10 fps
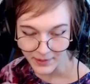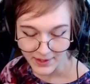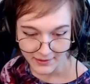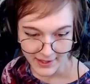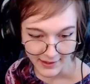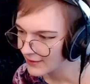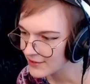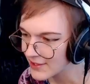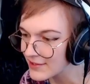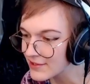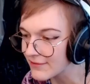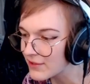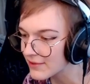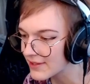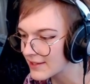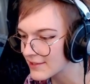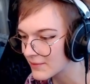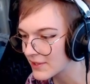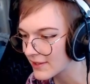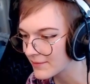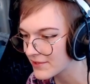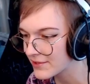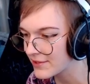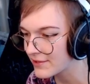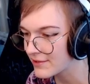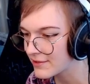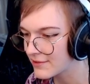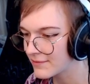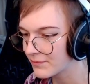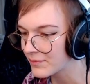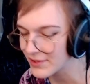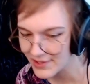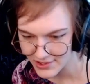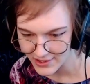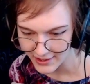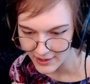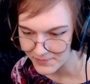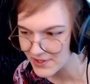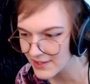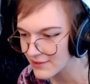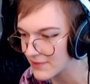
By the way, I changed a few things when it comes to positioning objects